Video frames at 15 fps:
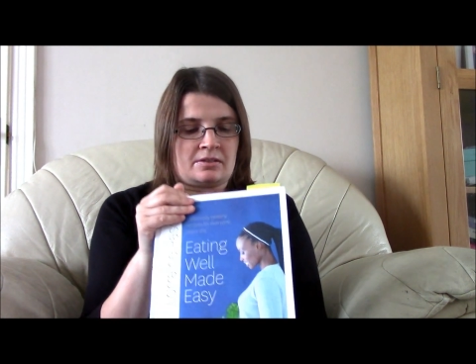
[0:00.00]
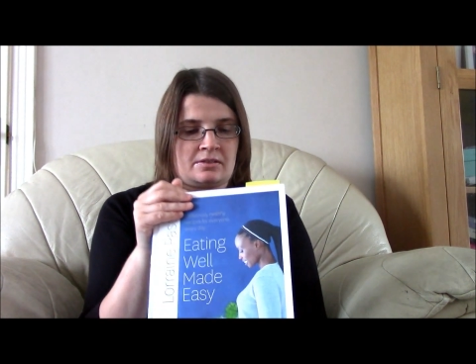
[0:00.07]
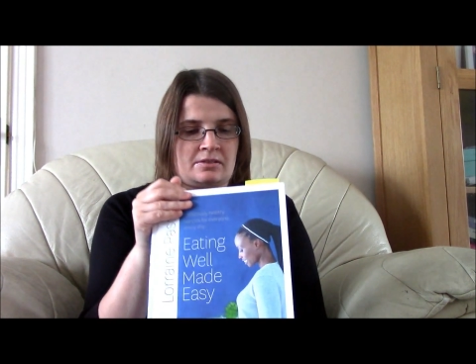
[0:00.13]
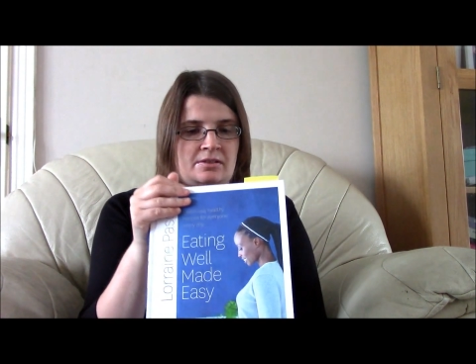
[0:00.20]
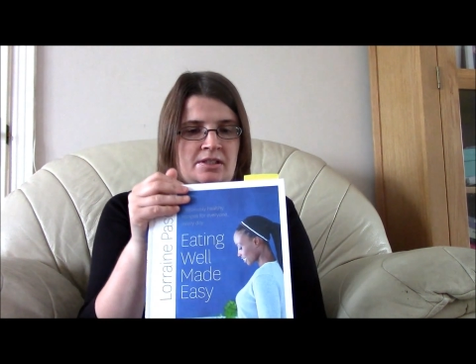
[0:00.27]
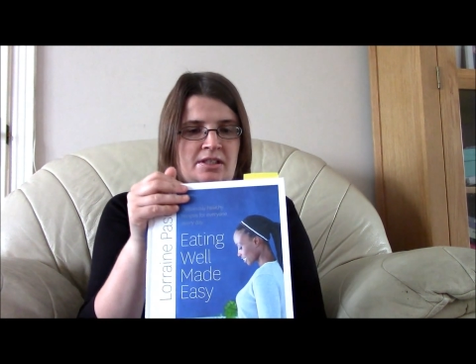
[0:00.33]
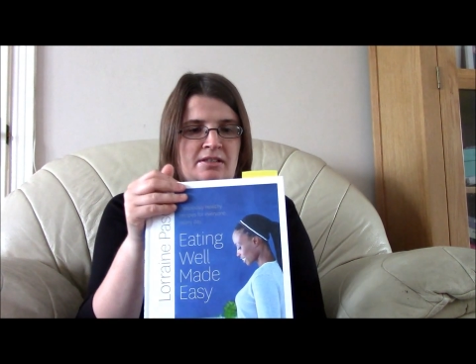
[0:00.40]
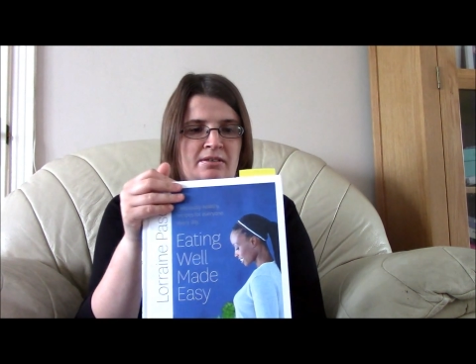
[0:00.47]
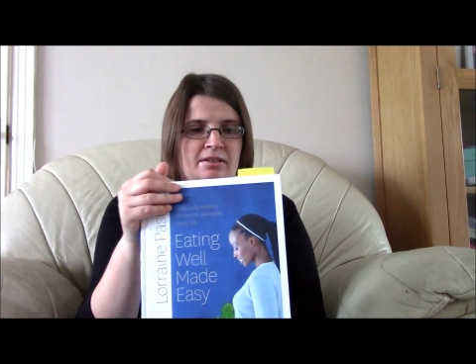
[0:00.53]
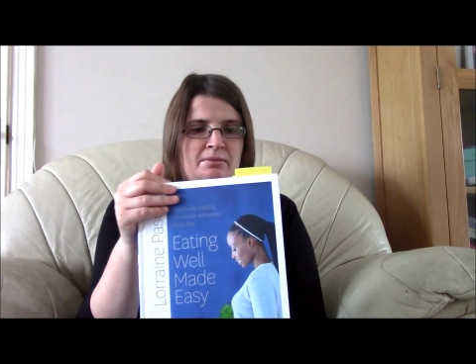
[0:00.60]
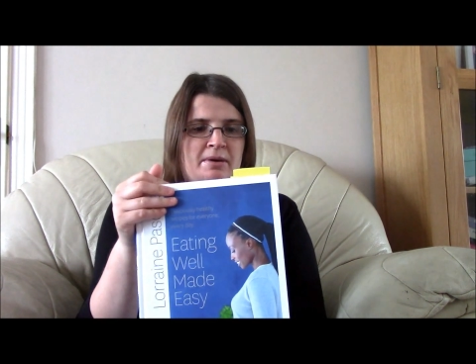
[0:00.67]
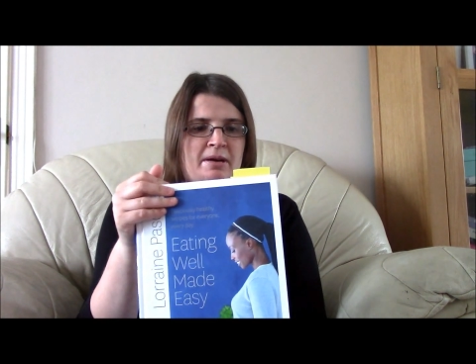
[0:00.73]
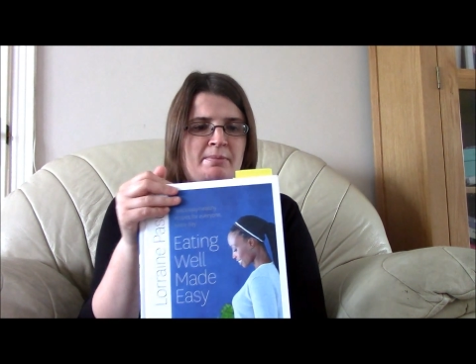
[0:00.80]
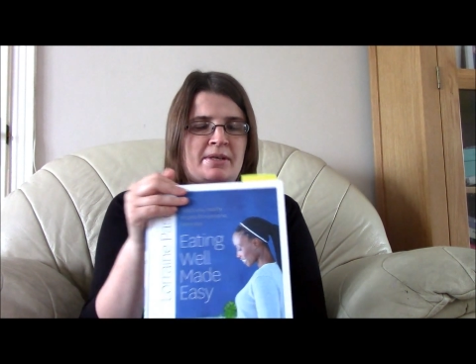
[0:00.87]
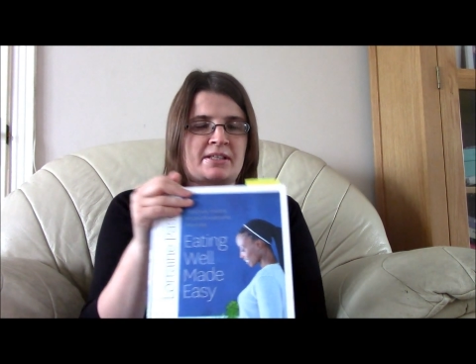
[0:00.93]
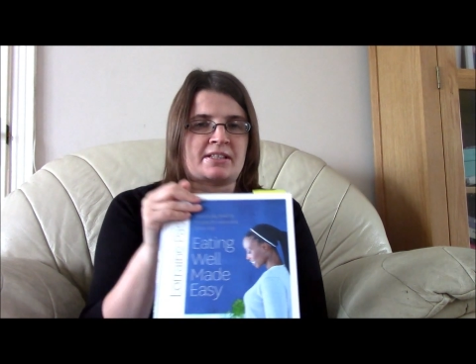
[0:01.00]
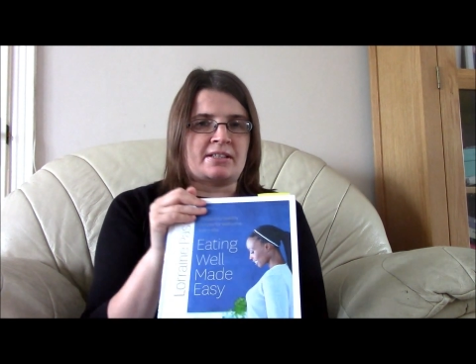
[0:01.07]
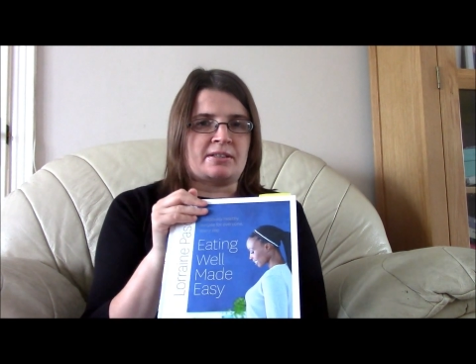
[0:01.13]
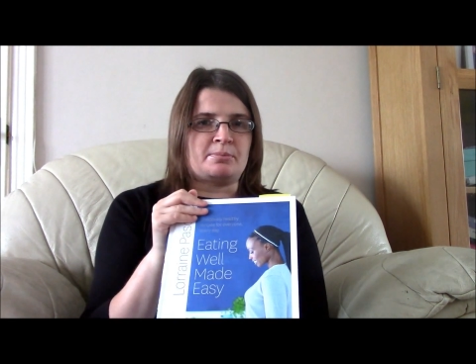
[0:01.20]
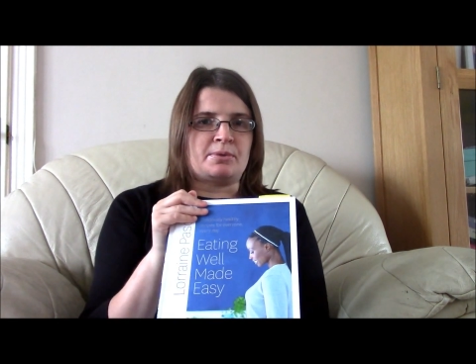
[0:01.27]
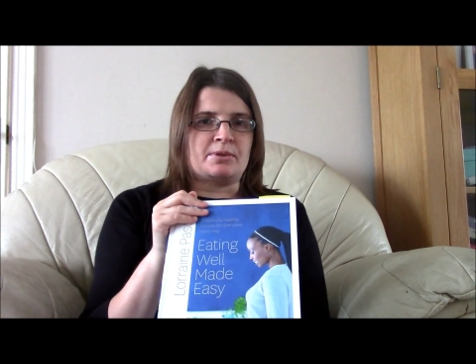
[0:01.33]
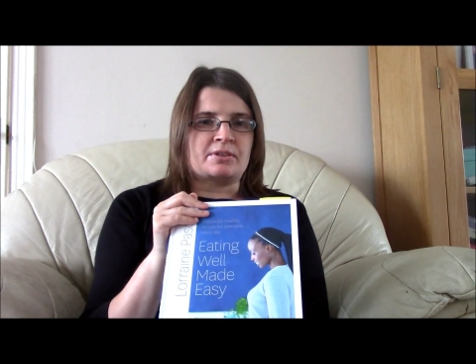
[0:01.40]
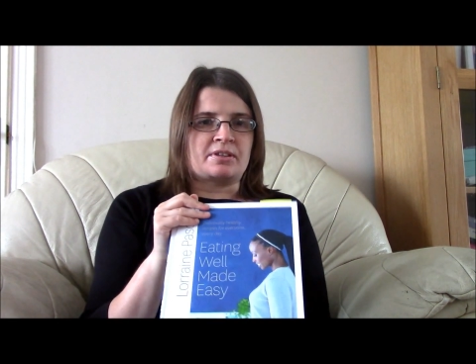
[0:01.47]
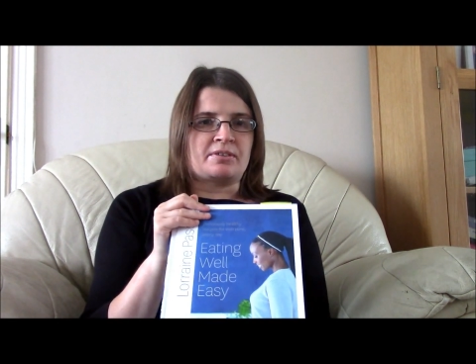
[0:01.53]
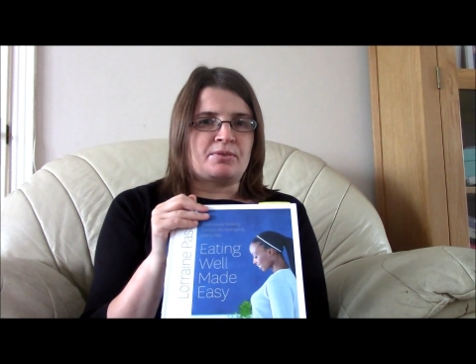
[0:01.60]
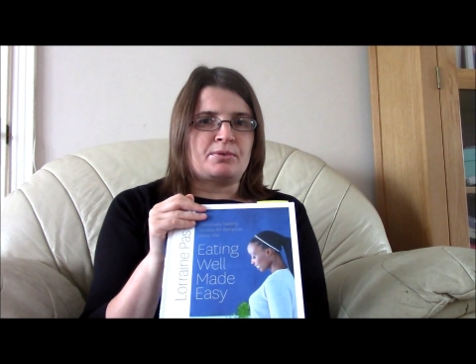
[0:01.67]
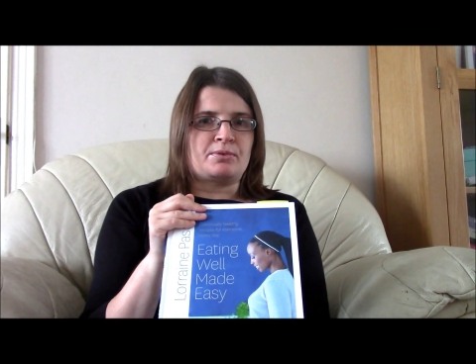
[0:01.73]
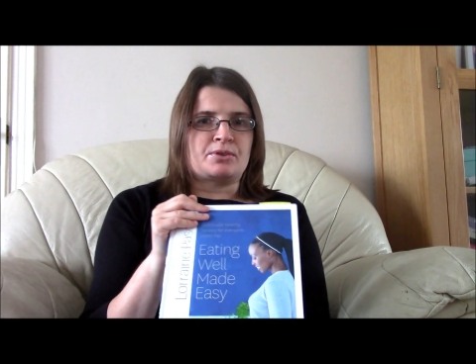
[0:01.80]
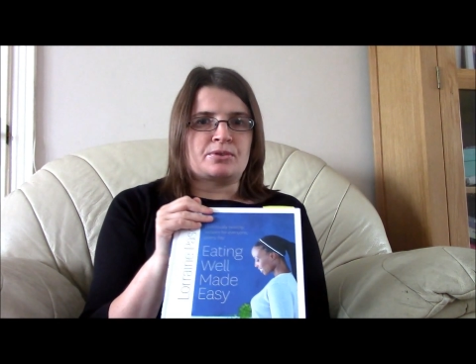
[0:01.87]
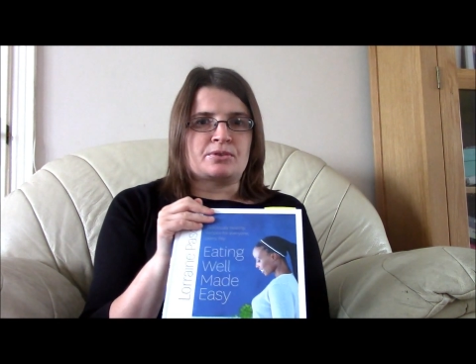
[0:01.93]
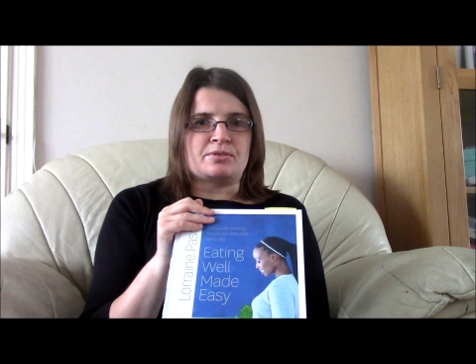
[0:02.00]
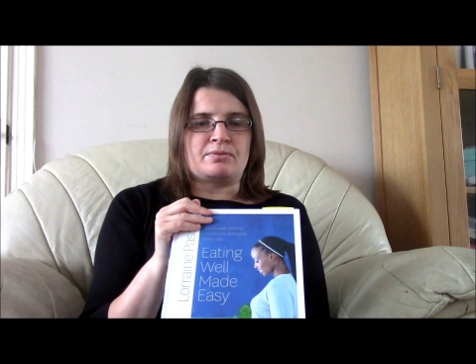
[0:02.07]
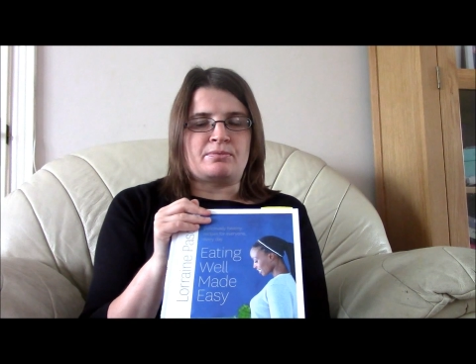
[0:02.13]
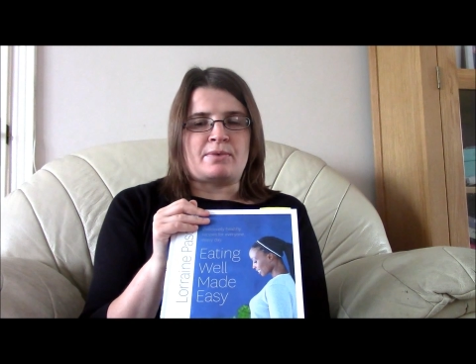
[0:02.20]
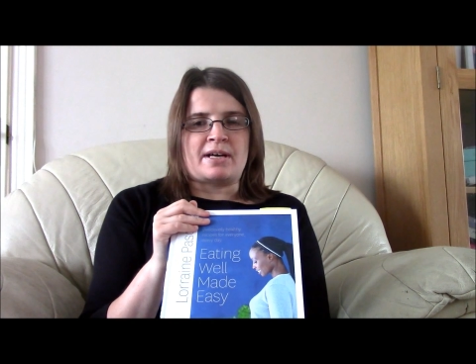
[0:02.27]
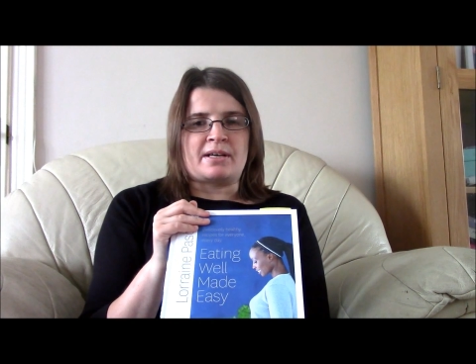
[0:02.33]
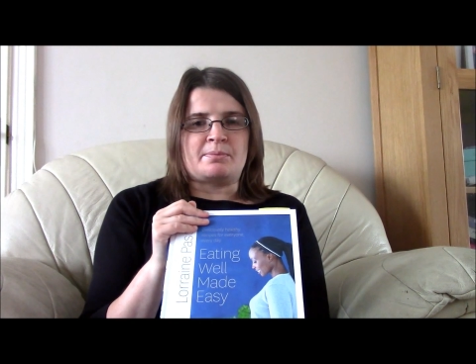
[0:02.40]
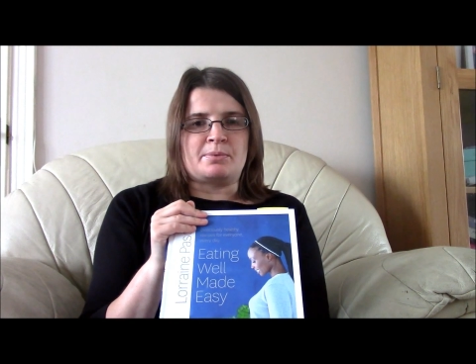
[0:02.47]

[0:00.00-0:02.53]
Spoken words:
So Lorraine Pascal books I've always sort of read